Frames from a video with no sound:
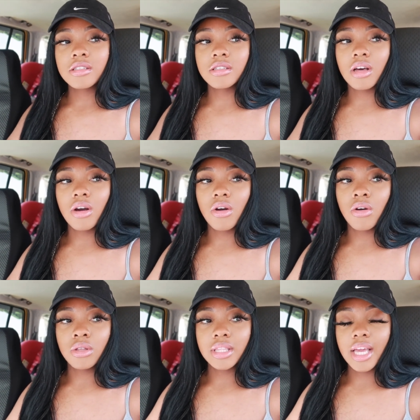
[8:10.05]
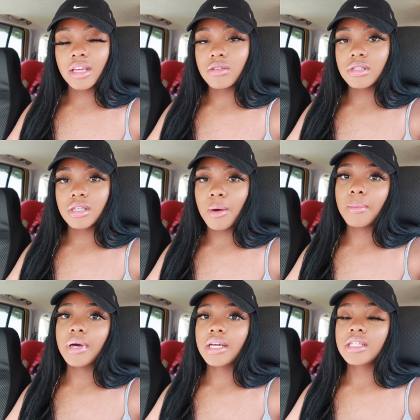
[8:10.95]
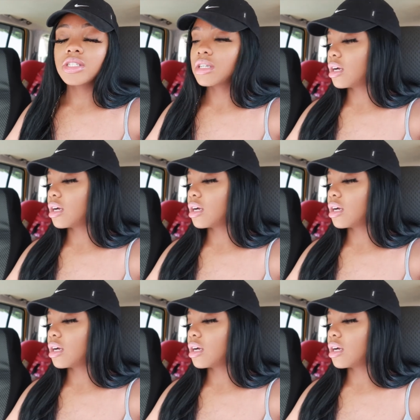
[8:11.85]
so thank you so much.